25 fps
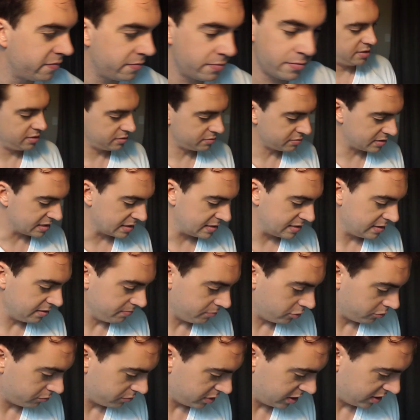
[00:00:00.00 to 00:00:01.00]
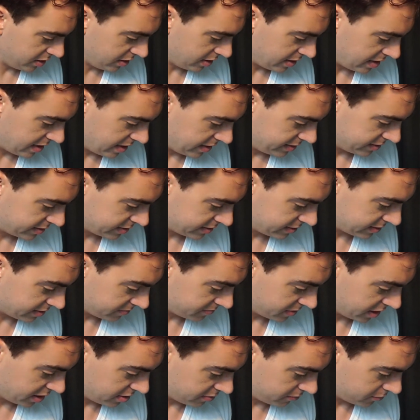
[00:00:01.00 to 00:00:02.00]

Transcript: This was a simple one, and just something I